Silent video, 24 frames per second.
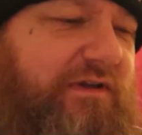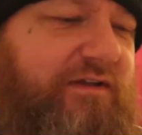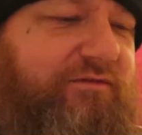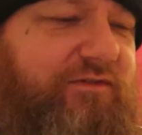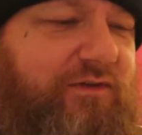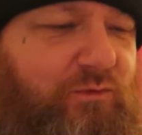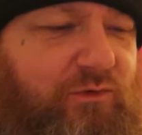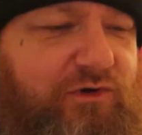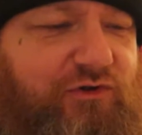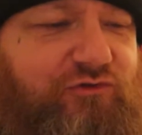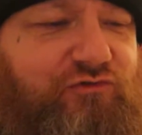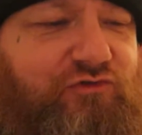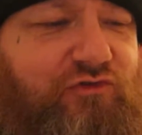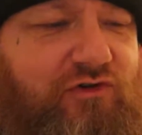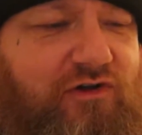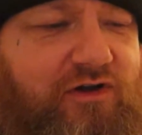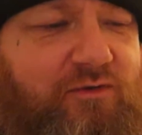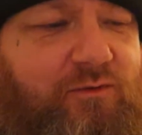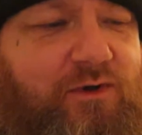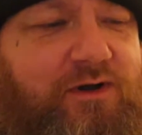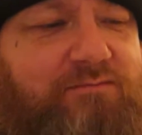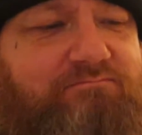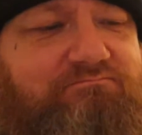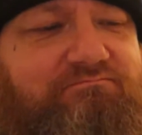If you want to
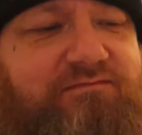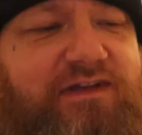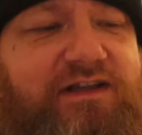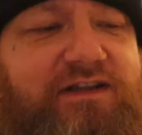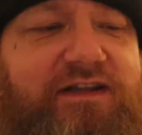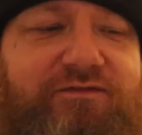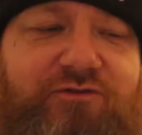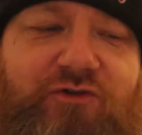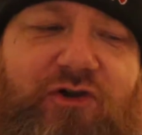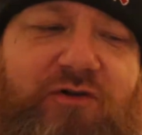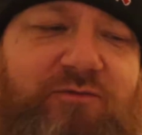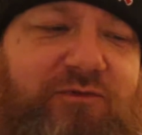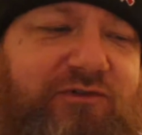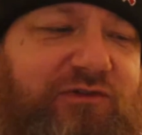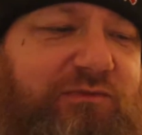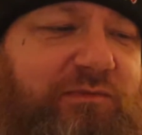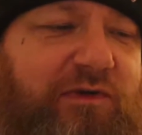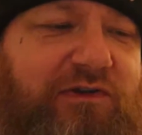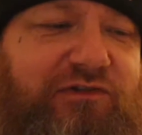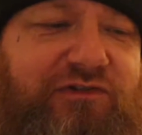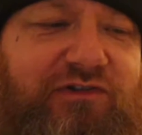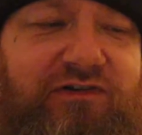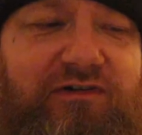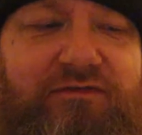try one and they've got them on
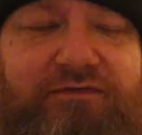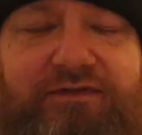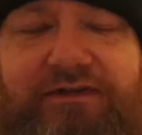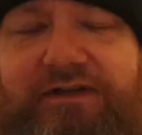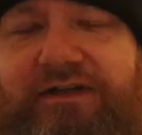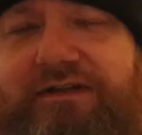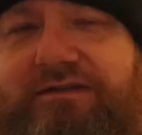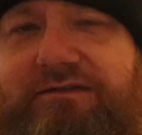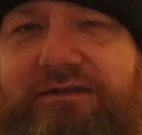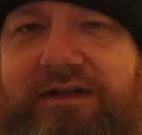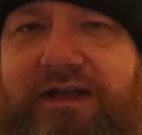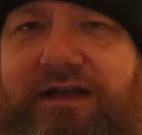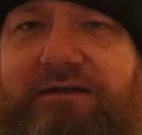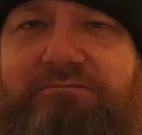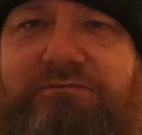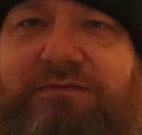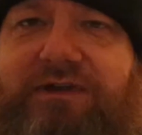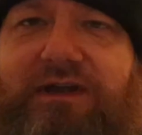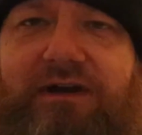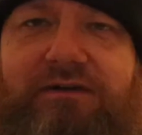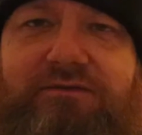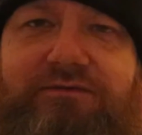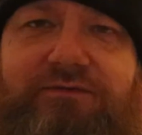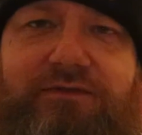special offer, then yeah,
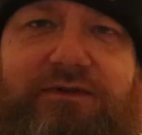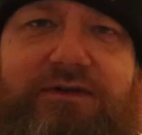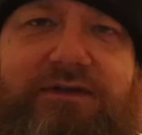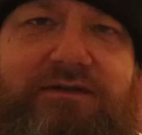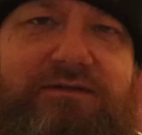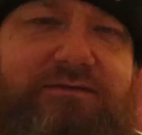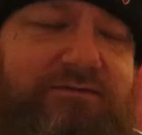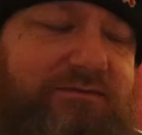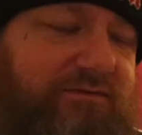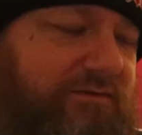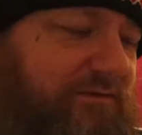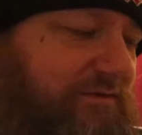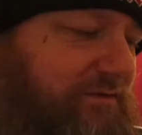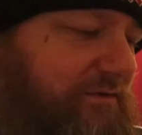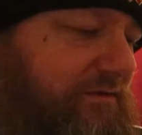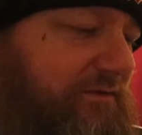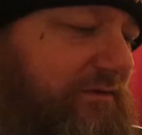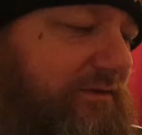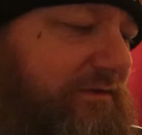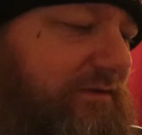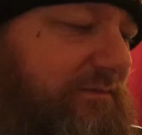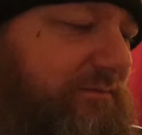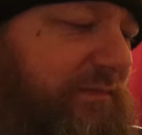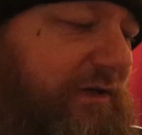go for it.
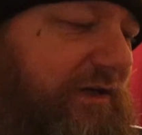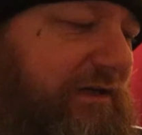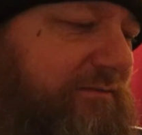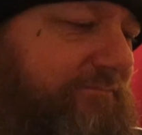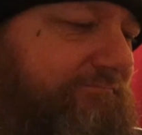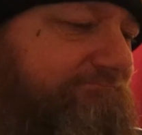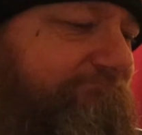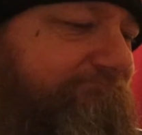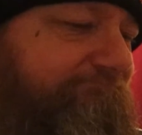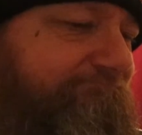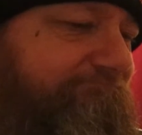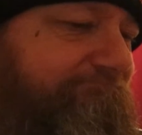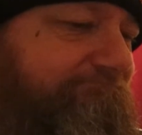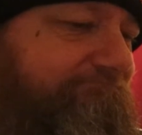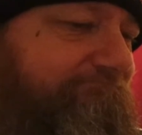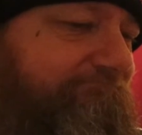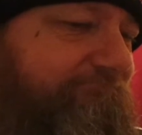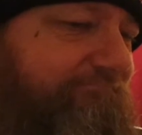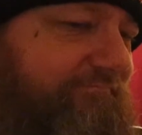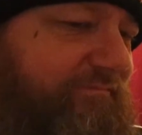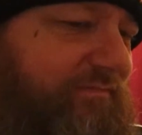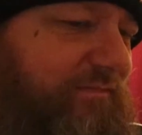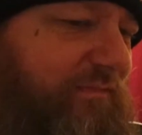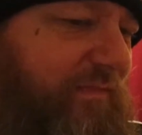But
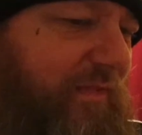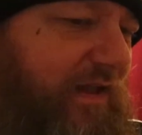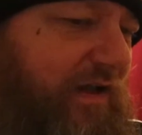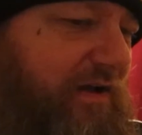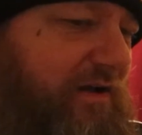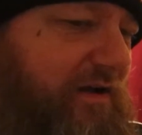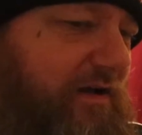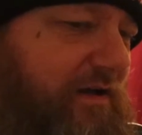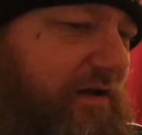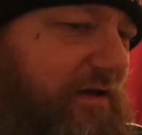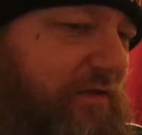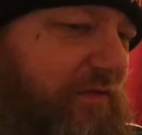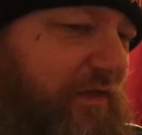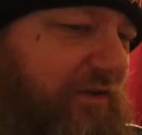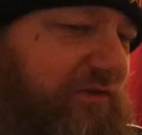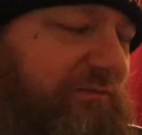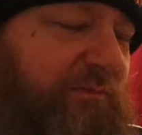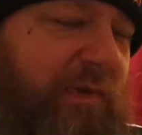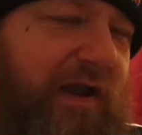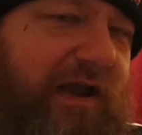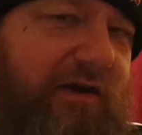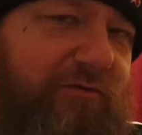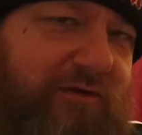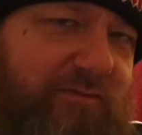there's
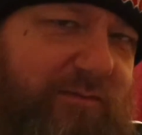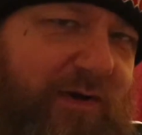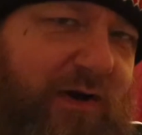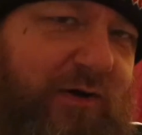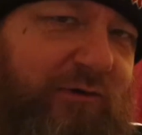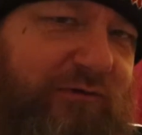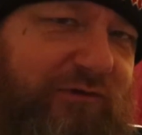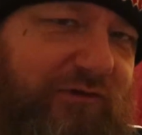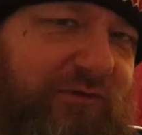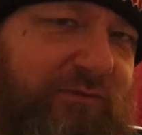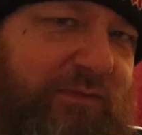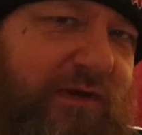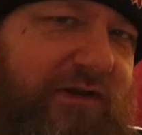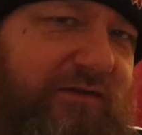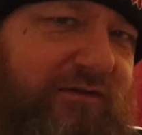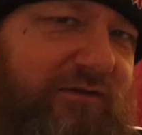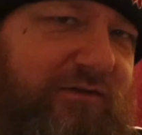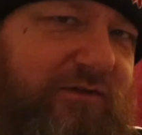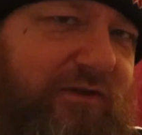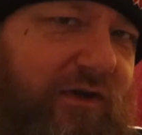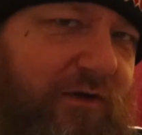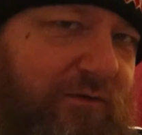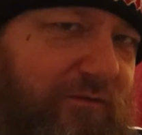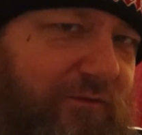better in Marks and
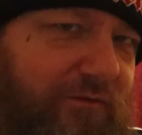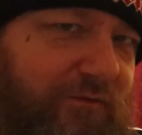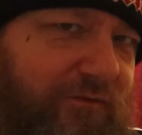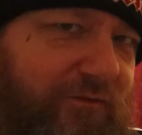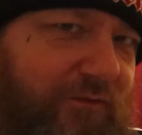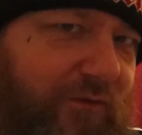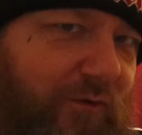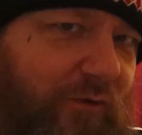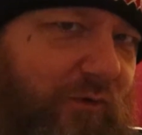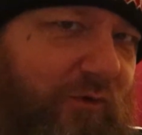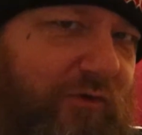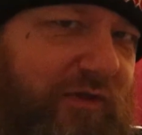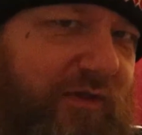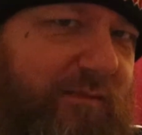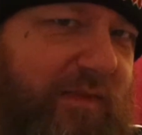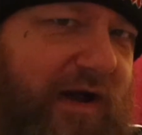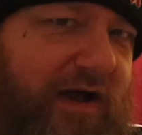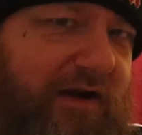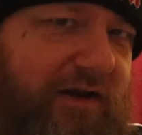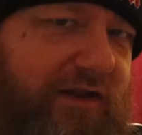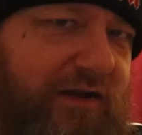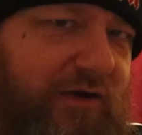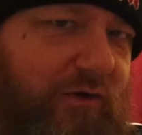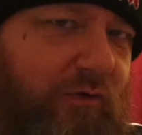Spencer's for the
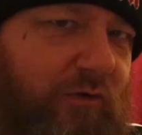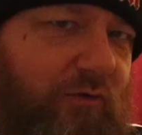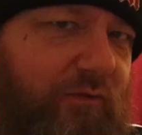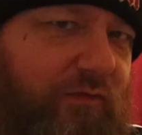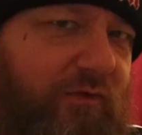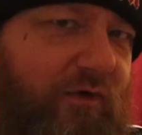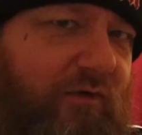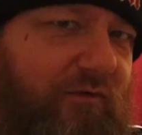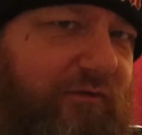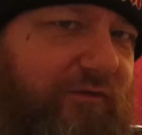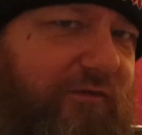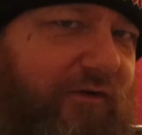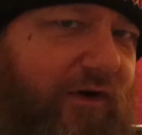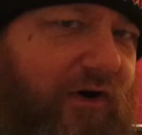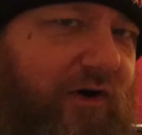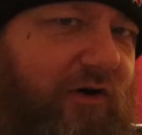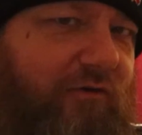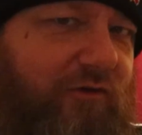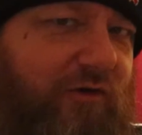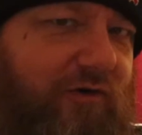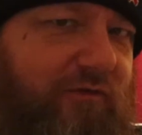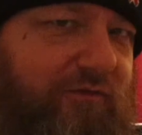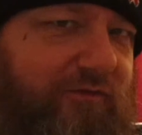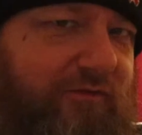money, or not
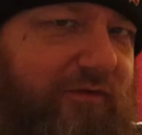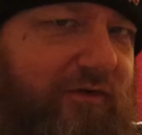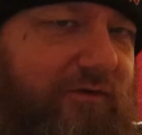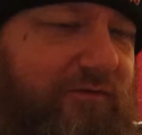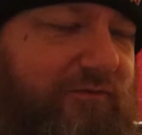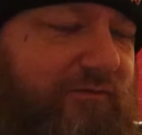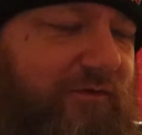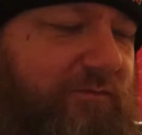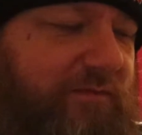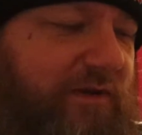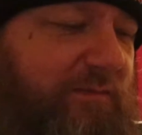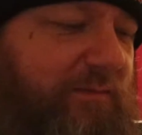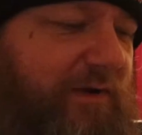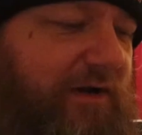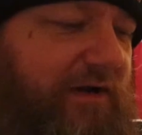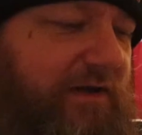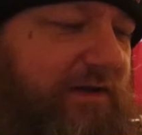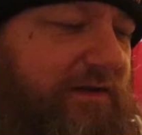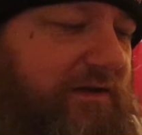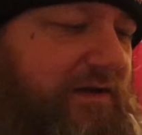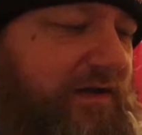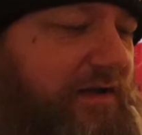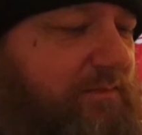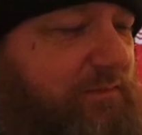far off from the
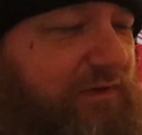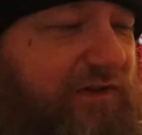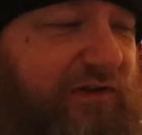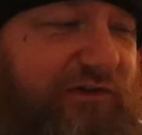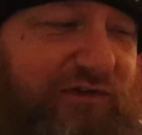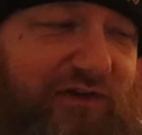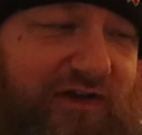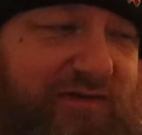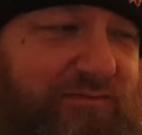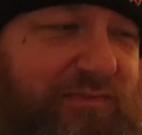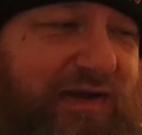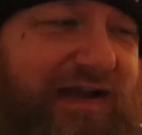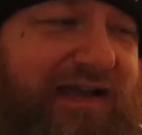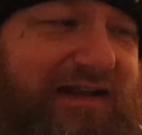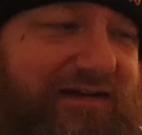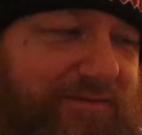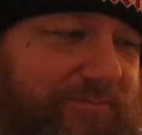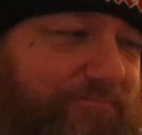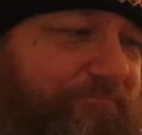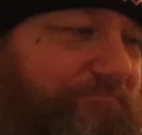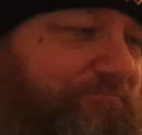money. But this ain't bad.